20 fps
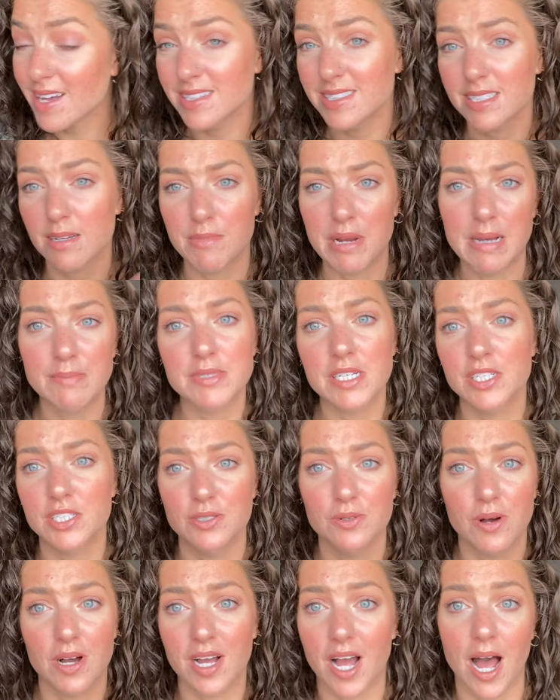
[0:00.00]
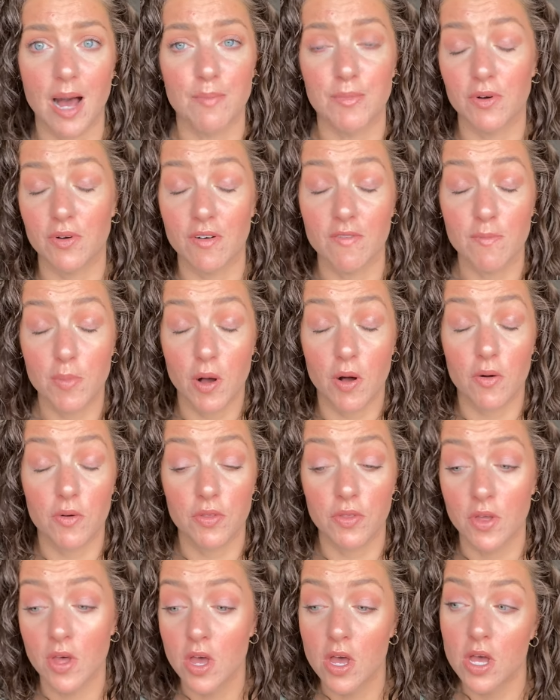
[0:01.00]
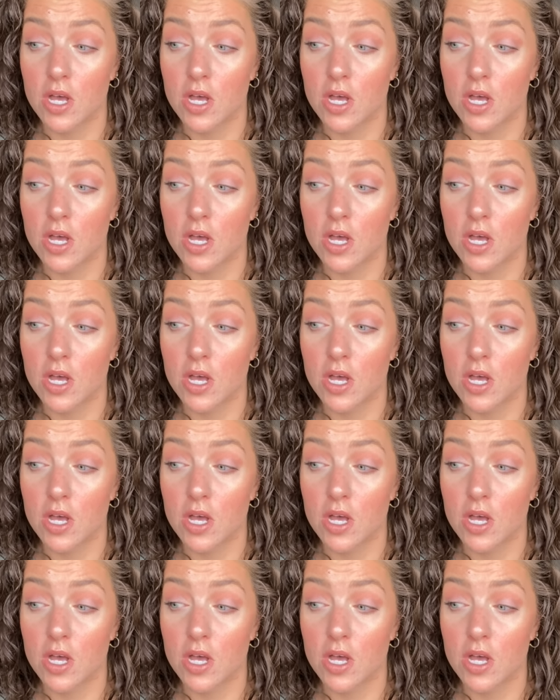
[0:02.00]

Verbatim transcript: And sometimes I do a combo of both.